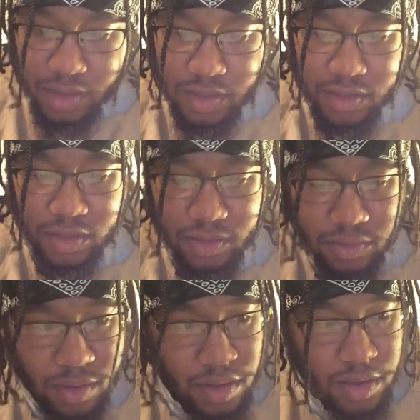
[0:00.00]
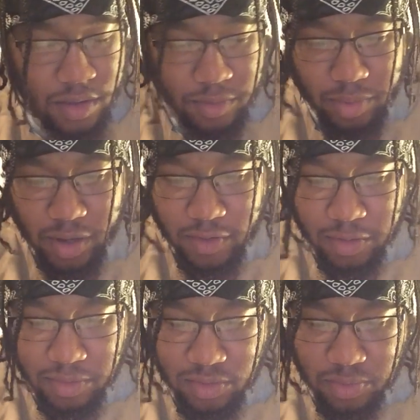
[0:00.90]
This is
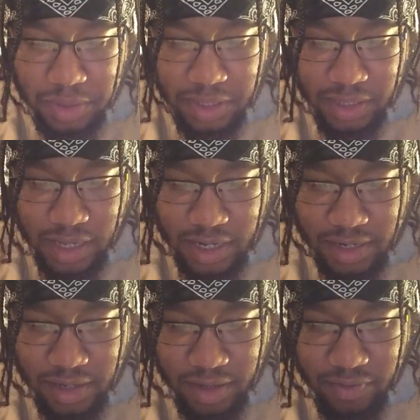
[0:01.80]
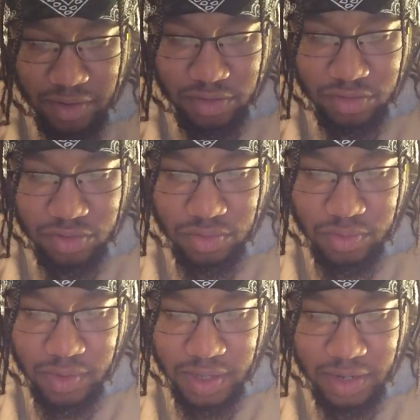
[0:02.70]
Proverbs 29 and verse
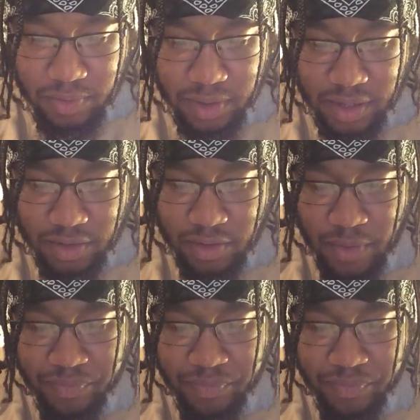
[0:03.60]
2, and it reads,